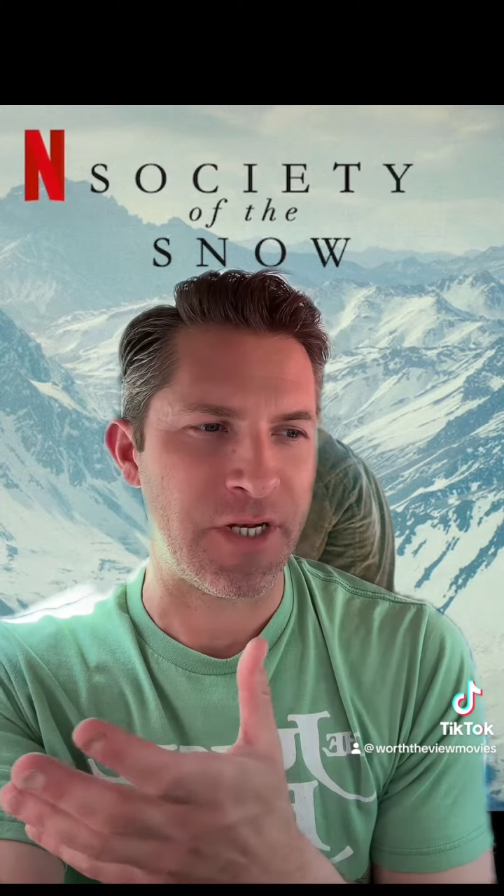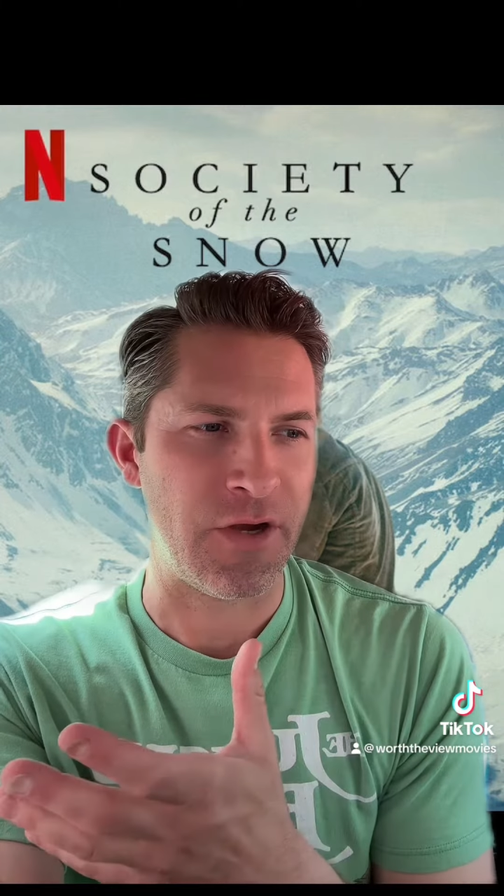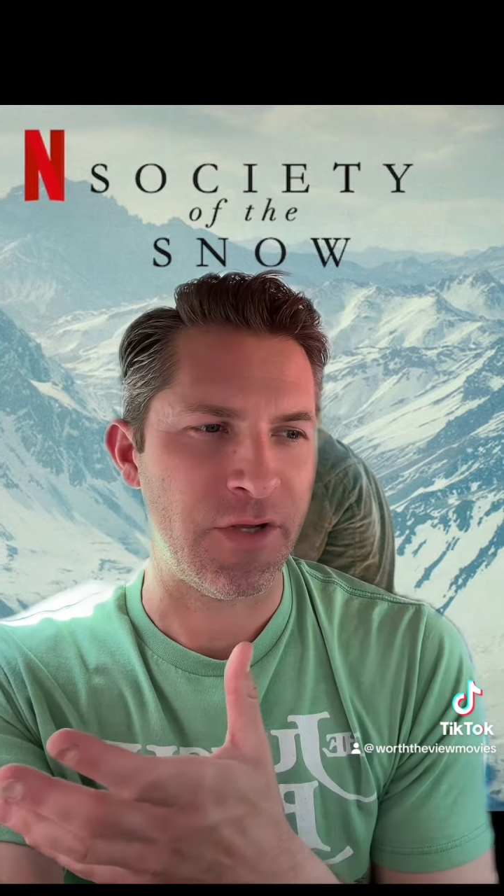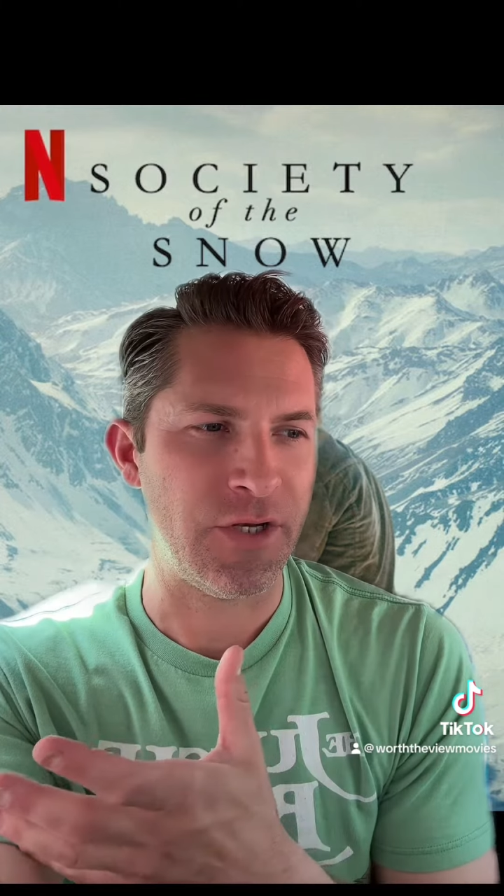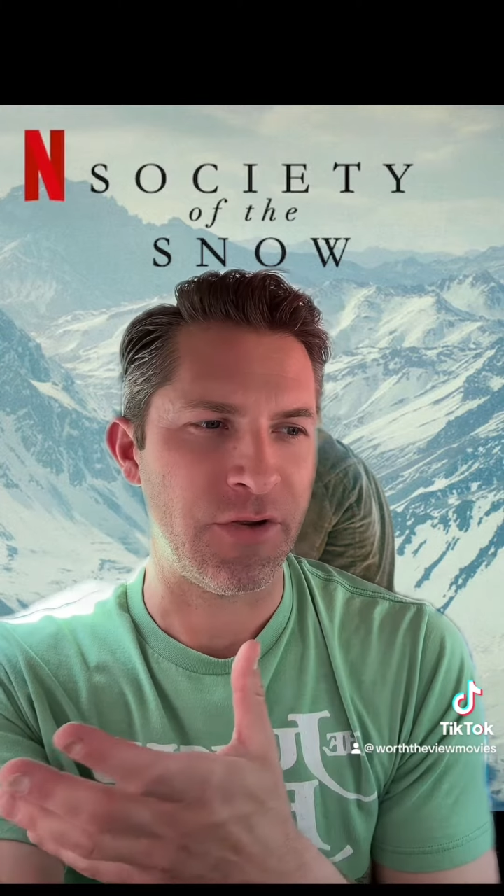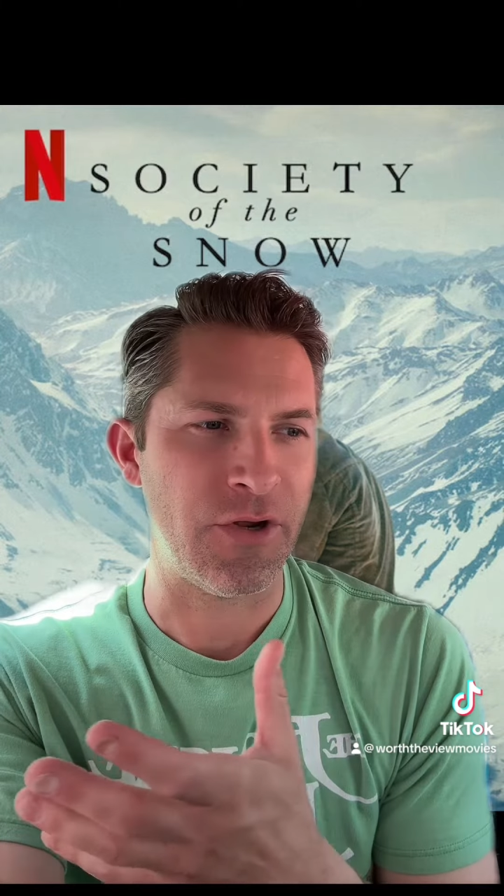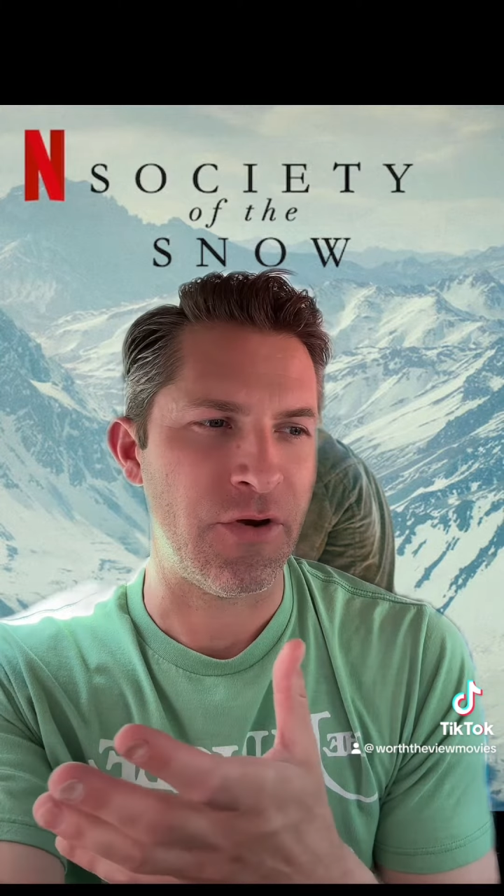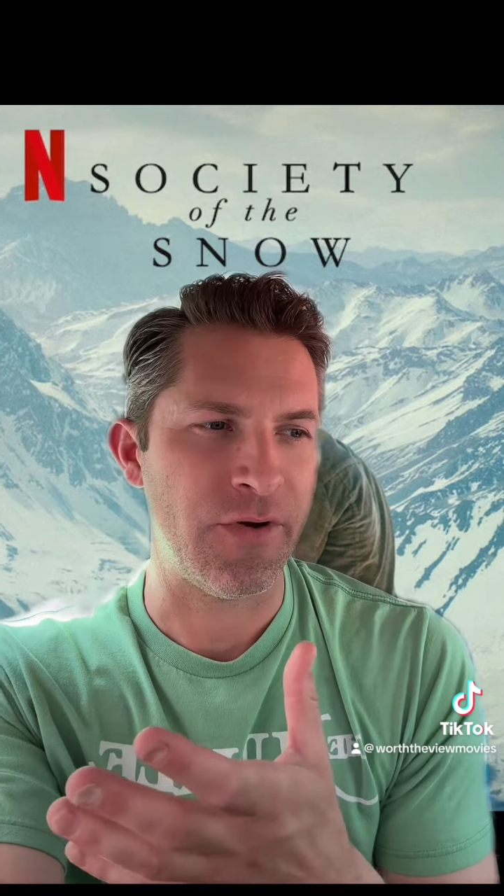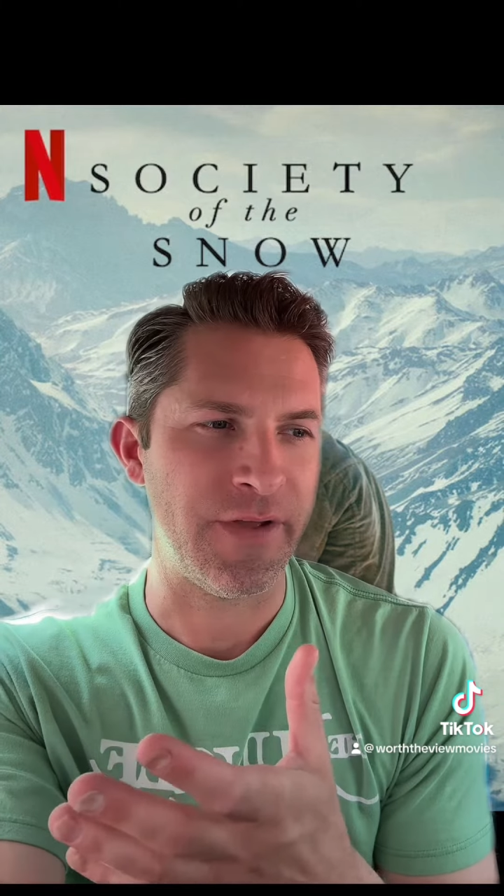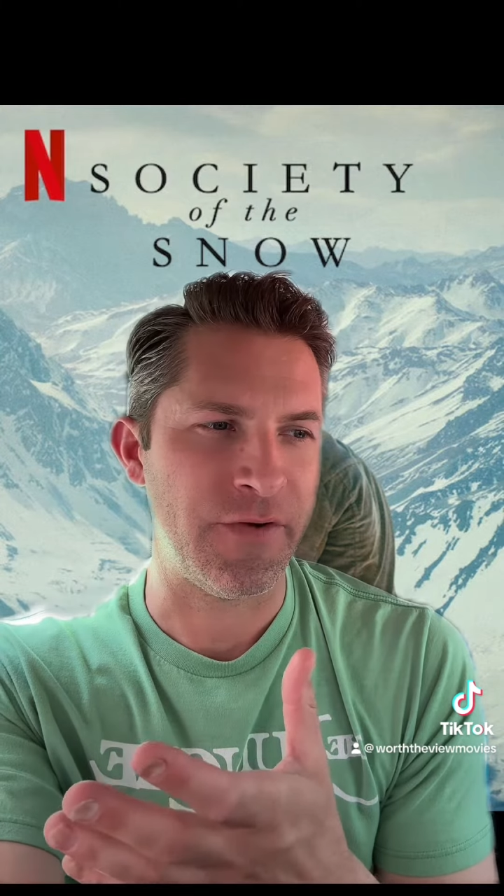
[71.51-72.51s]
you don't know
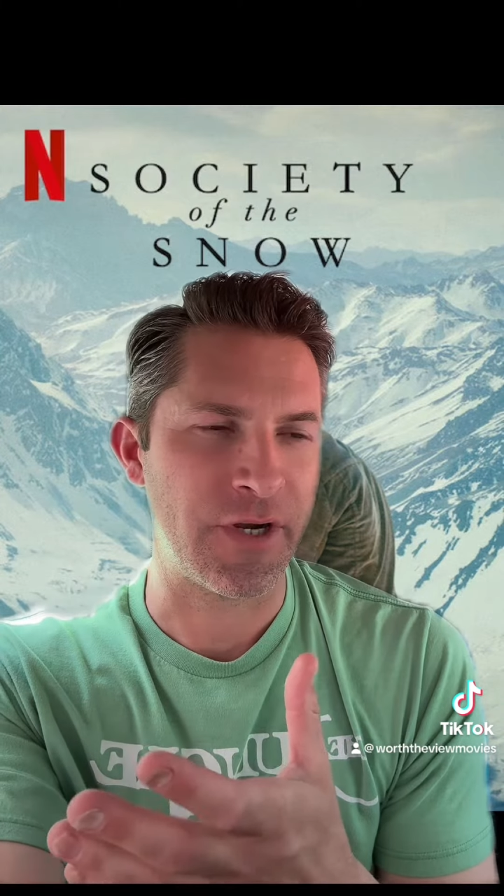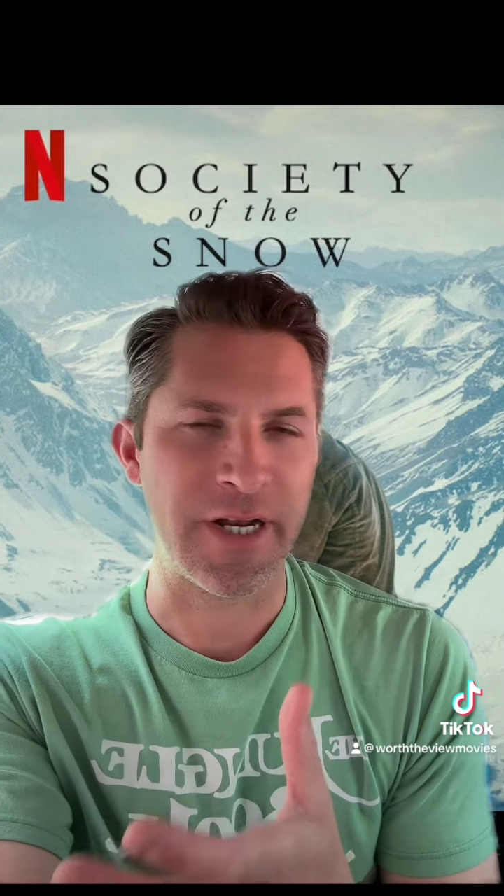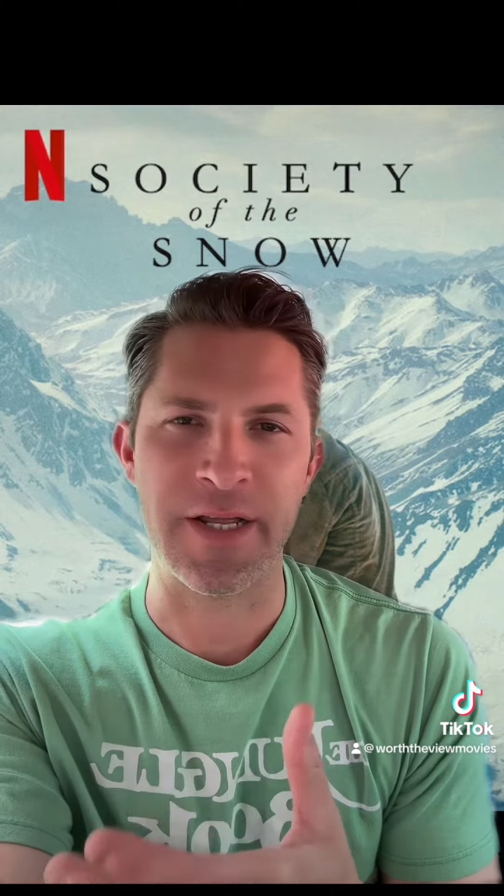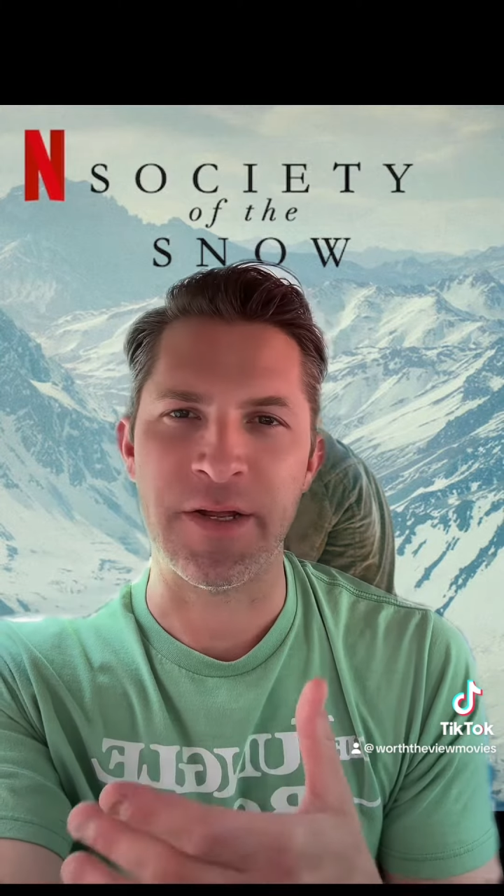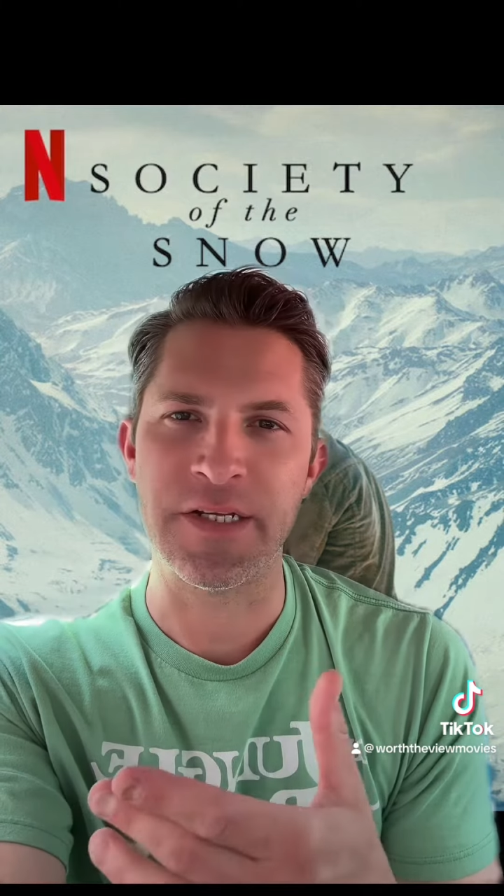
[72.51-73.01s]
if you're gonna